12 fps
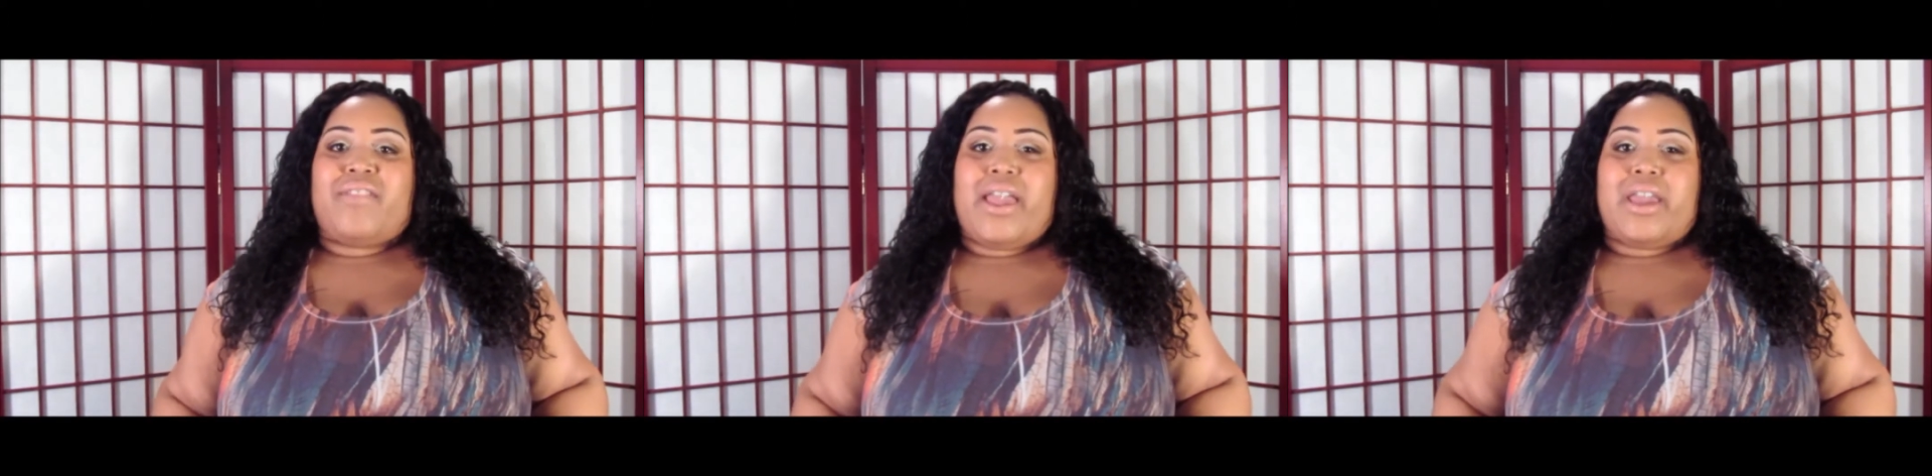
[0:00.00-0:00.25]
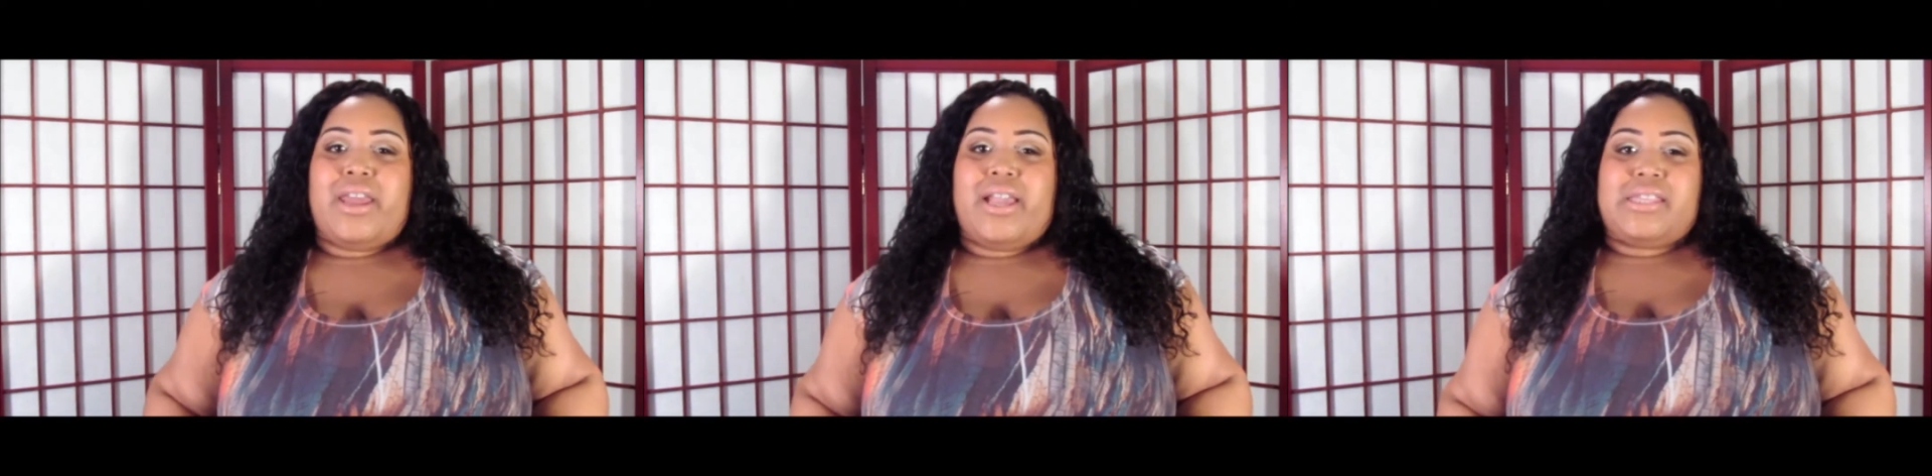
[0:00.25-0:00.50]

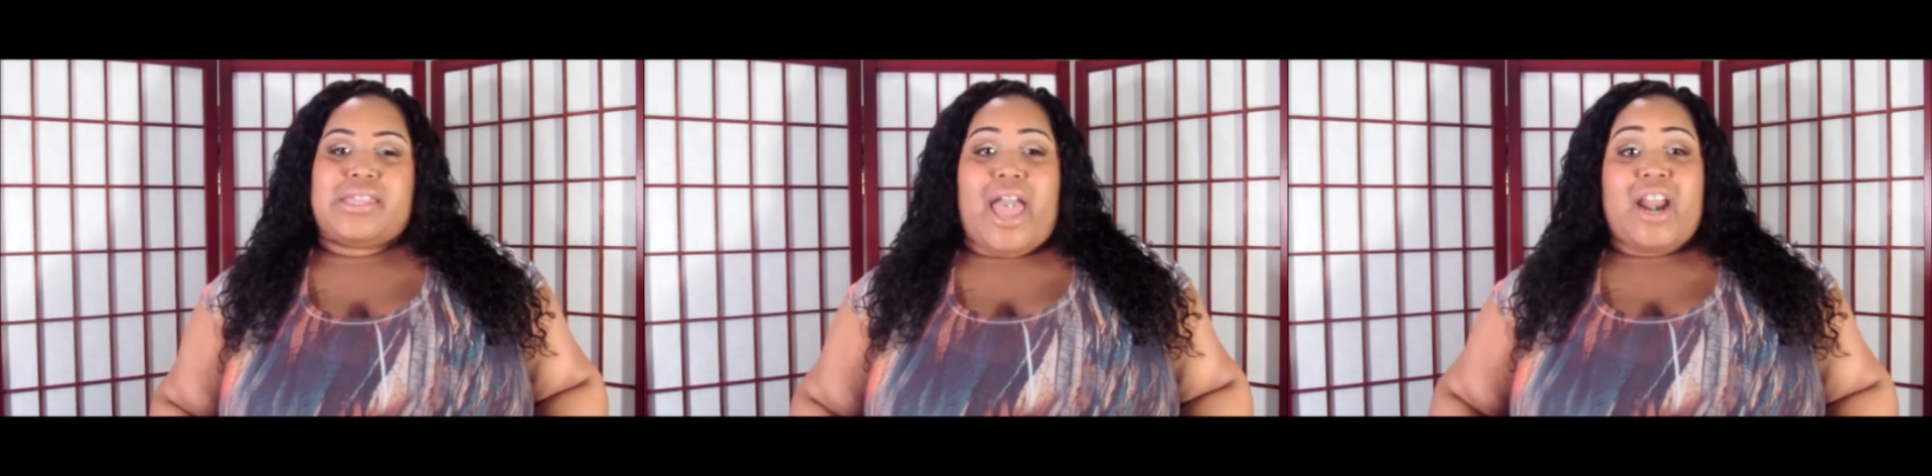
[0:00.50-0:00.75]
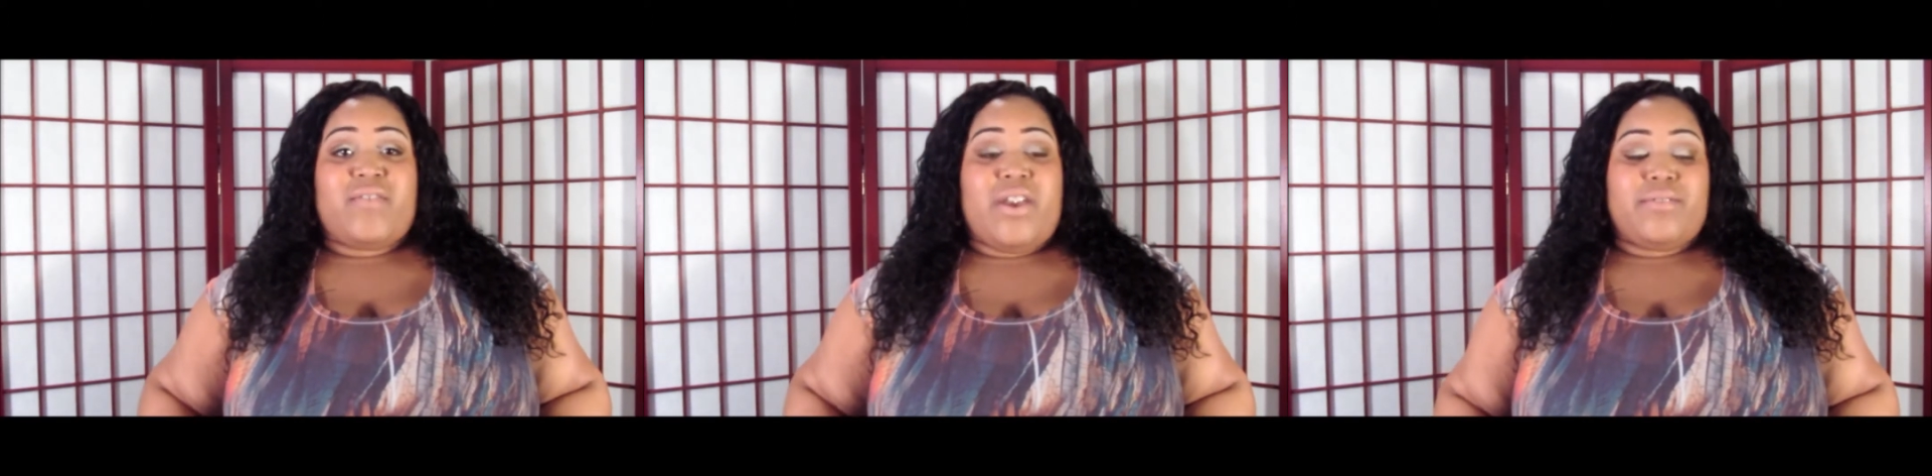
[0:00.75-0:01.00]
like an
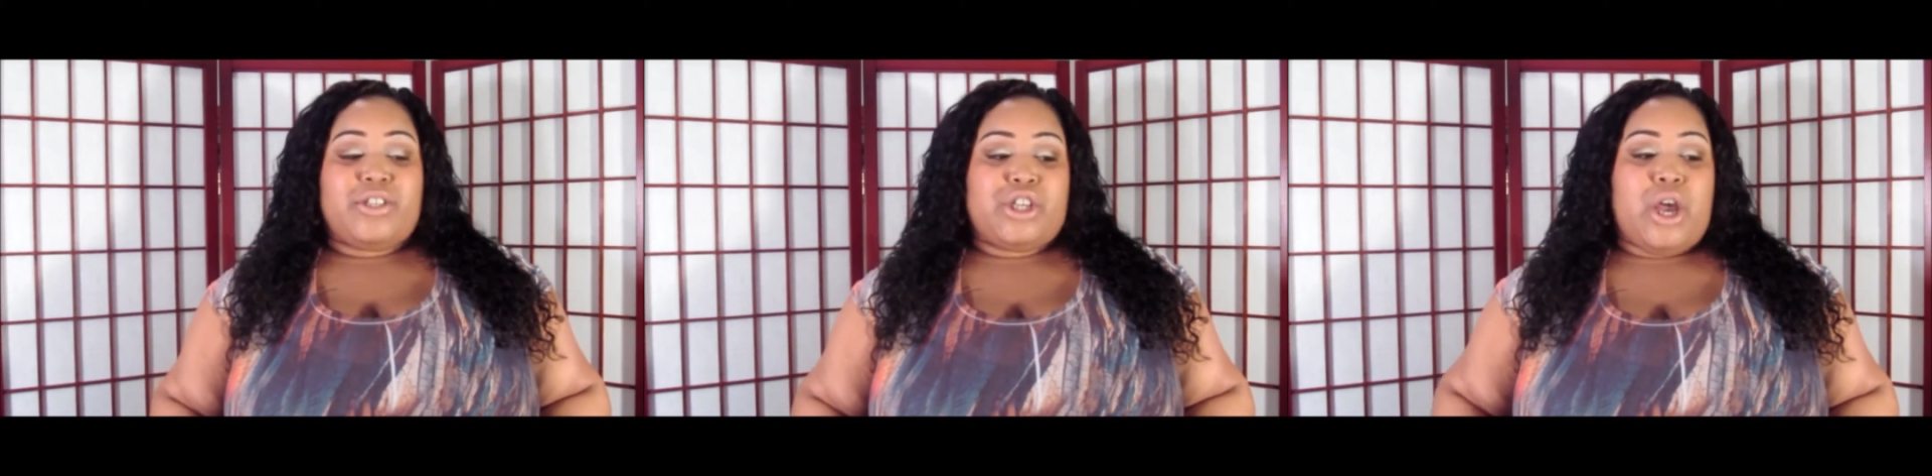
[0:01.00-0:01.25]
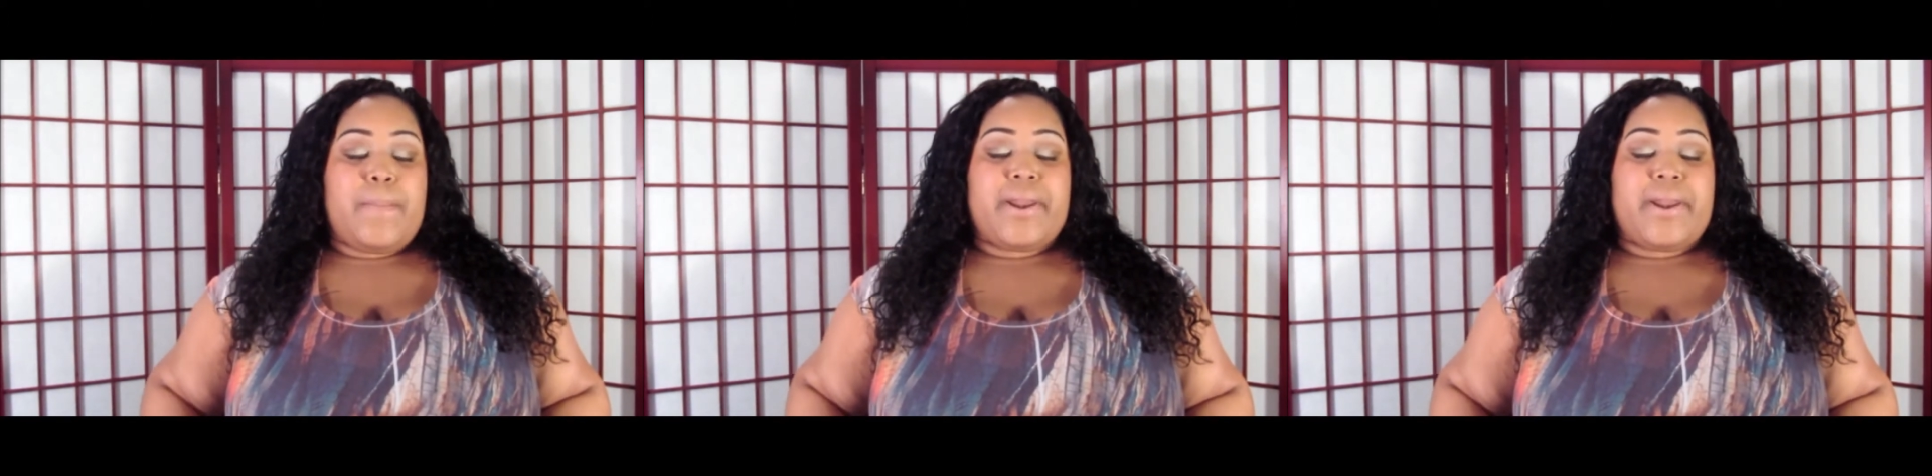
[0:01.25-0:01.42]
exact favorite show,